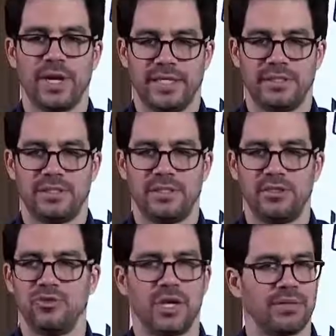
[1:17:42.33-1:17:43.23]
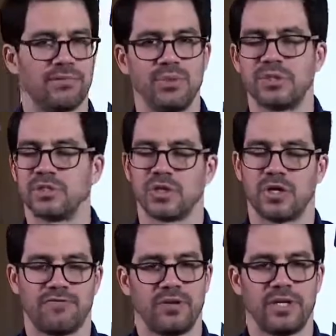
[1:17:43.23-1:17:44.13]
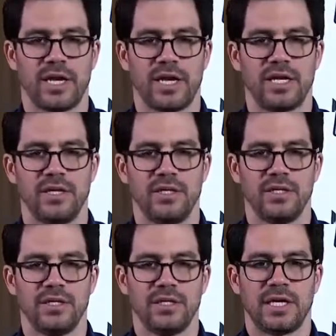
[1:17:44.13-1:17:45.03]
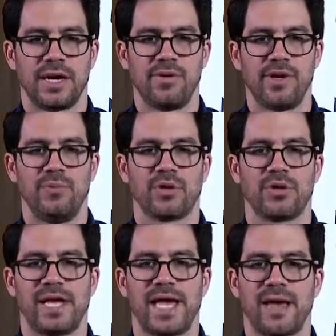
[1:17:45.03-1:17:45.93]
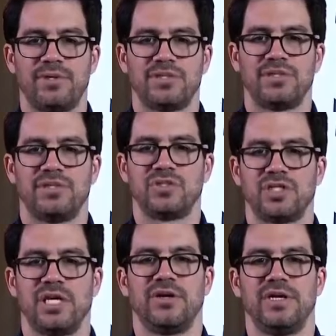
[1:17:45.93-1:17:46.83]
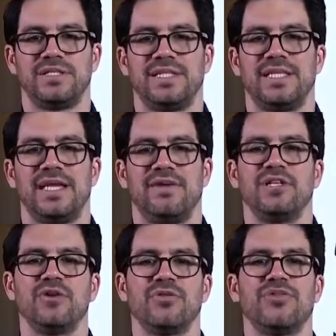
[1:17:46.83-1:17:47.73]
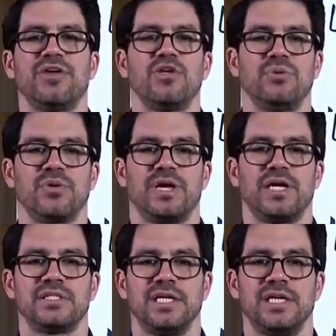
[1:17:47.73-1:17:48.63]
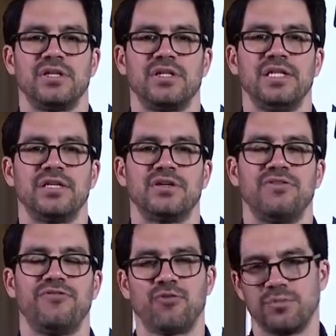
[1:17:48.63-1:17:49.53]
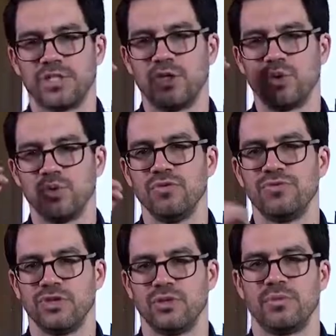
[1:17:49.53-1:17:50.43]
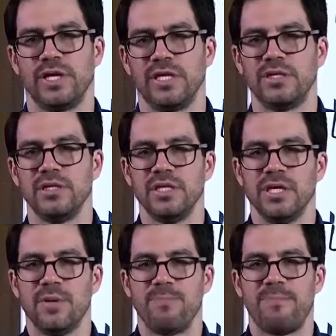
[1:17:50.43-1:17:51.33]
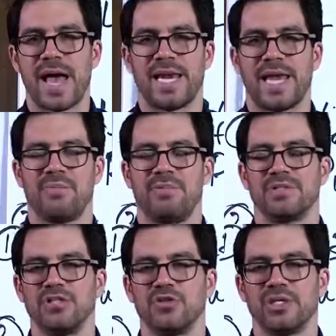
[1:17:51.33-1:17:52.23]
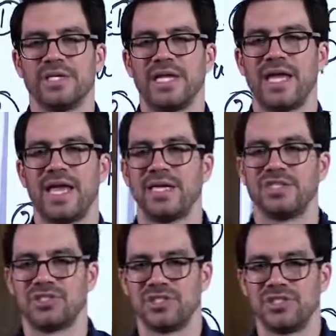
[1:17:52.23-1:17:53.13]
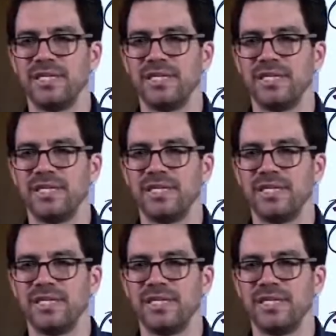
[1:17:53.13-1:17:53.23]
wait. Do not put this off for a day. I read a book on habits and it's scary. It said that every little thing you procrastinate on literally forms a groove in your brain. Bad habits literally get etched